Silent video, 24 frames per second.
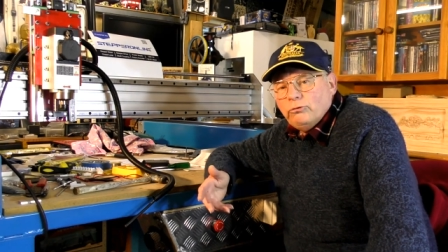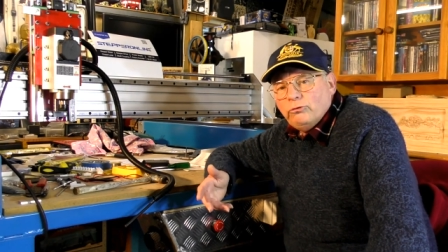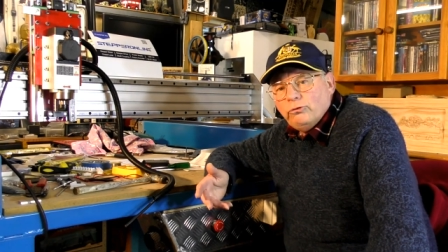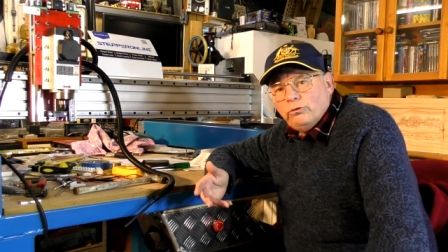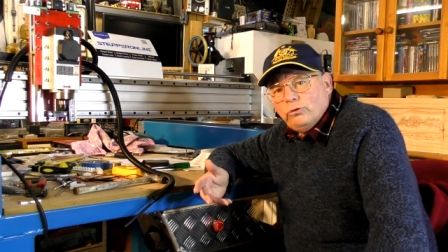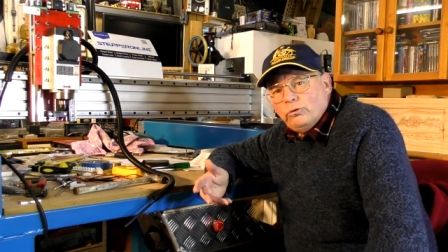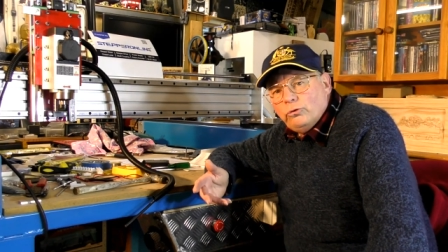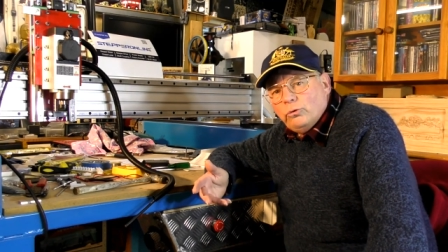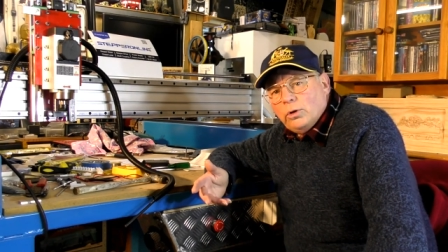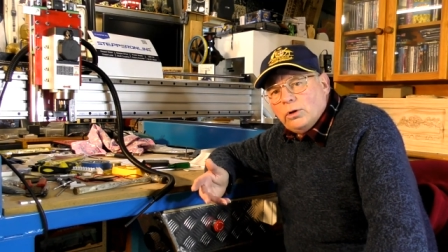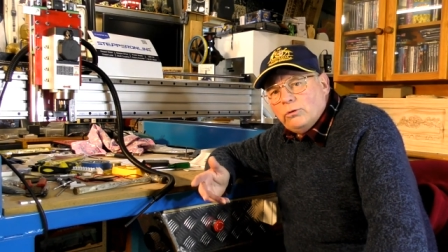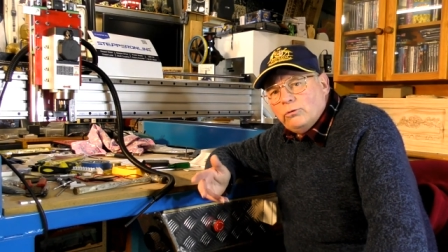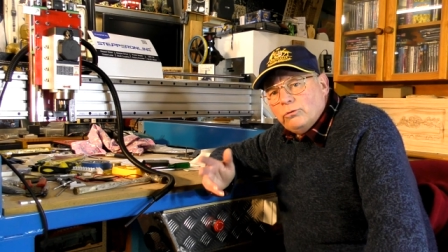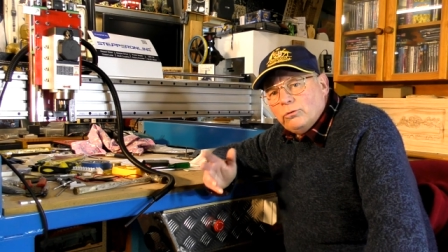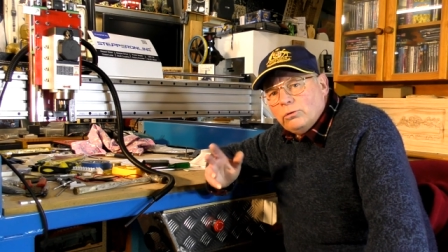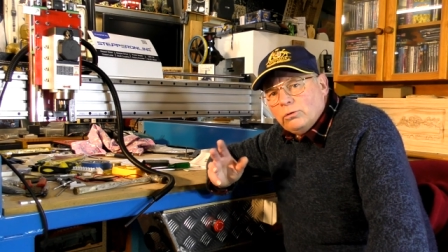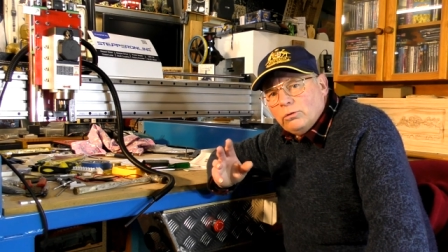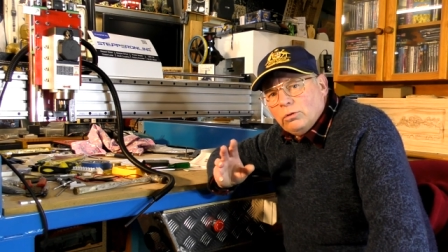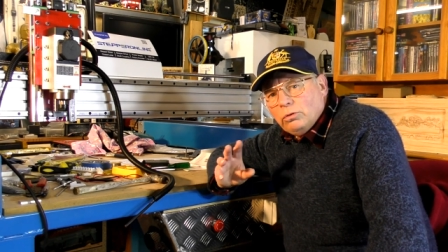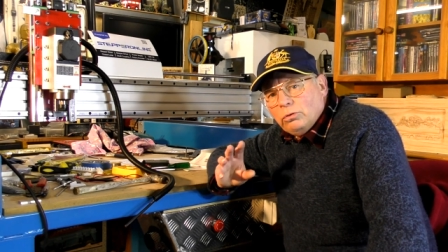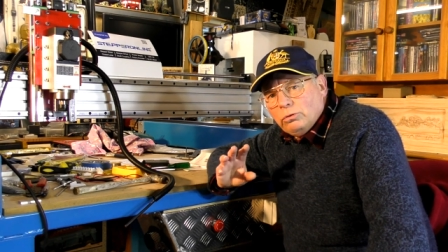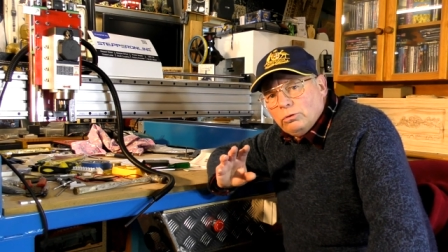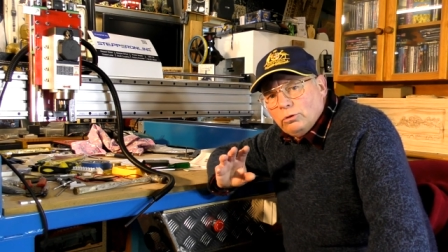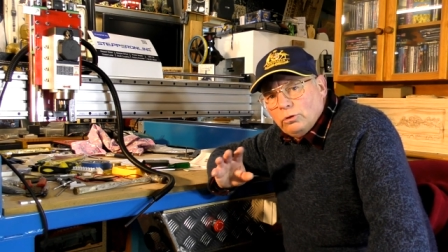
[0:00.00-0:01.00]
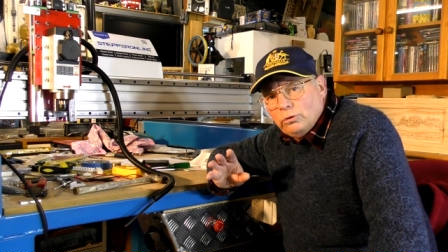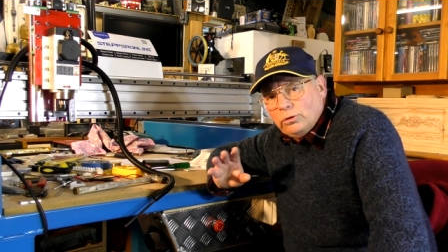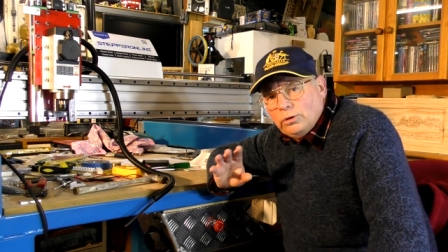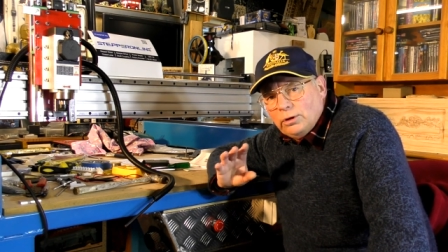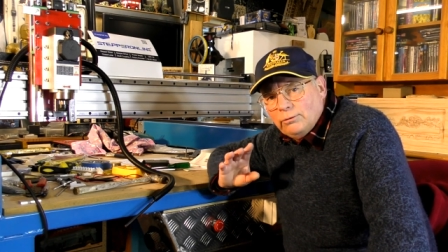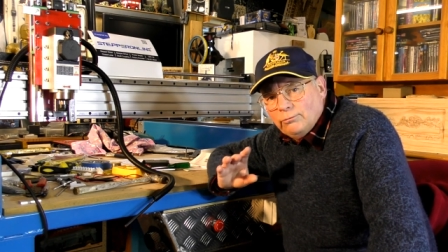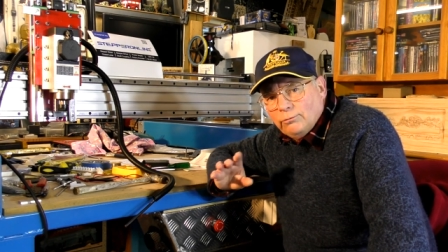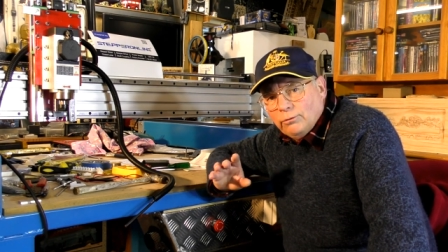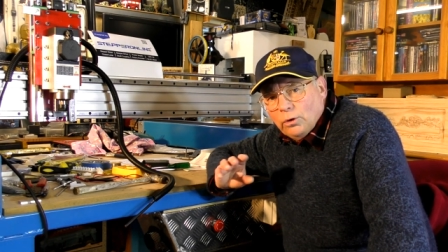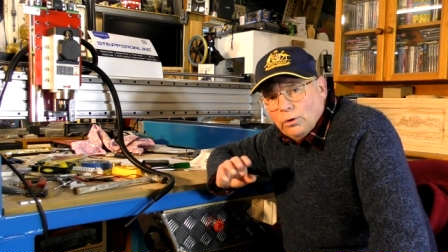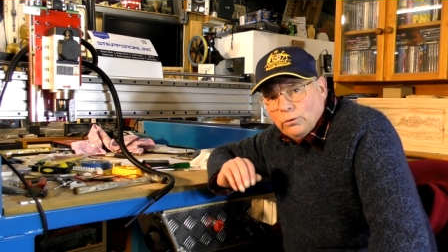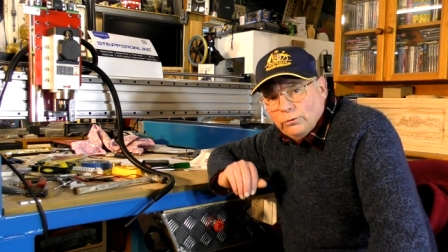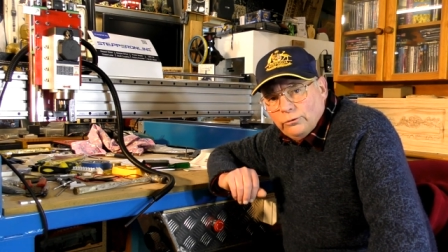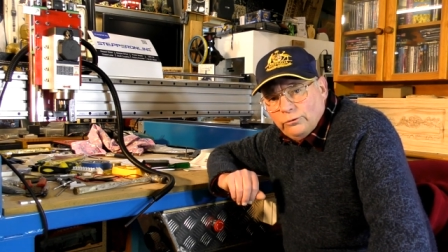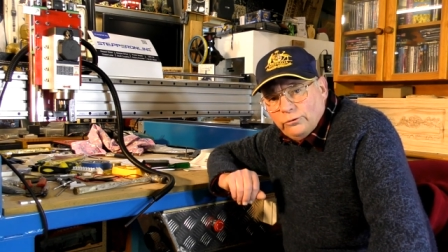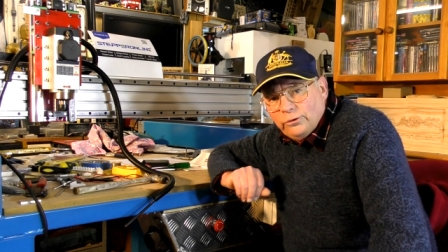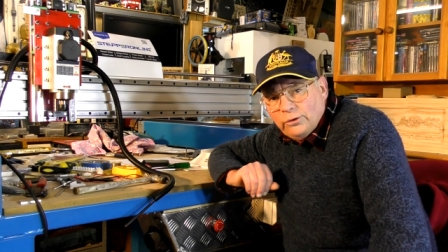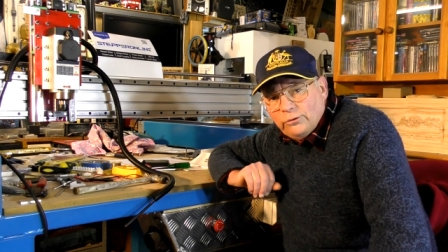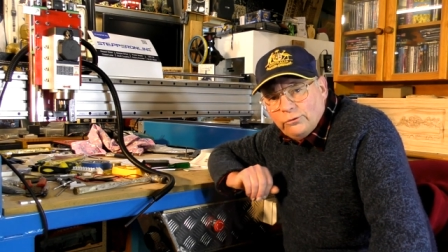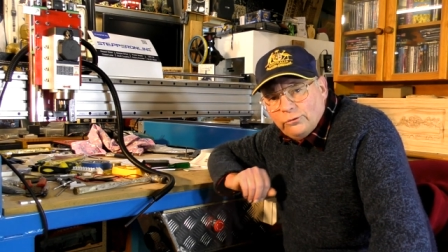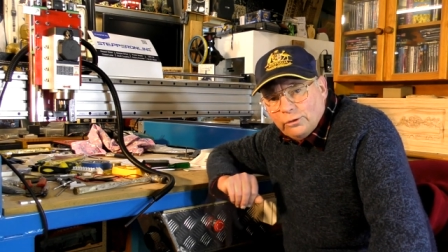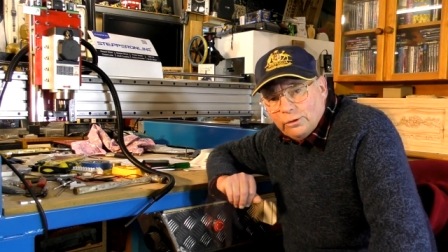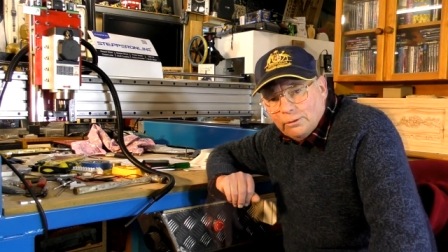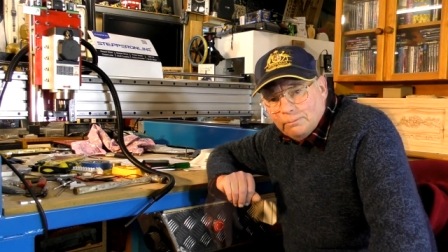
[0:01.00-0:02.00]
230 volt
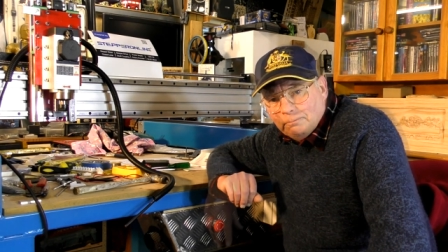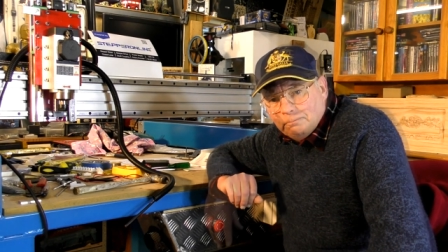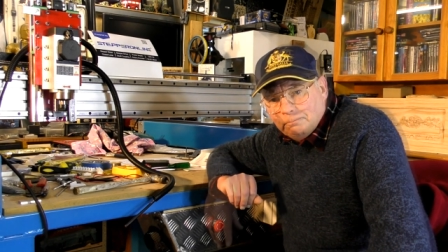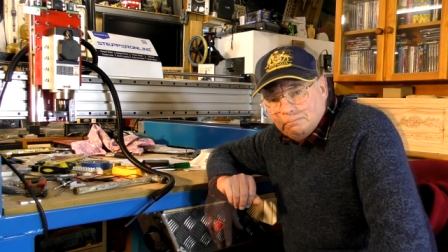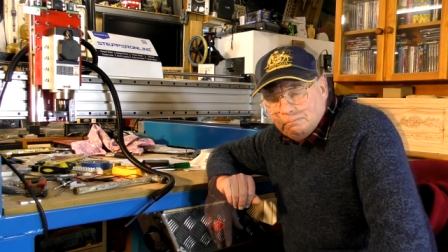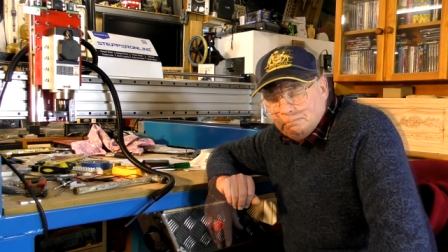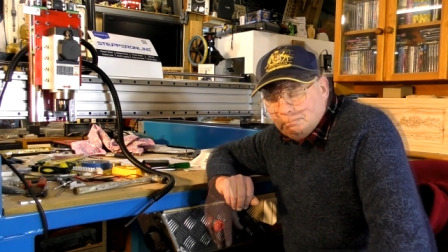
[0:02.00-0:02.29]
system.